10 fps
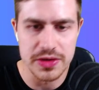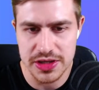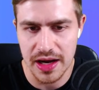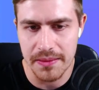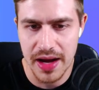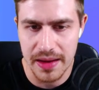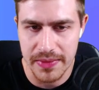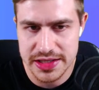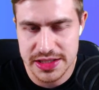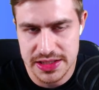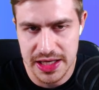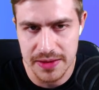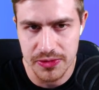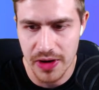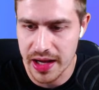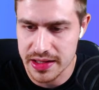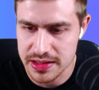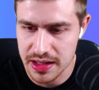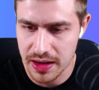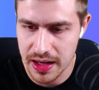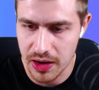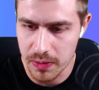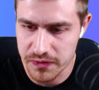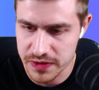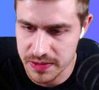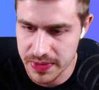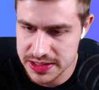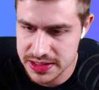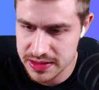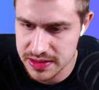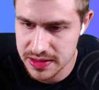So I might just keep Raya and hope for the best.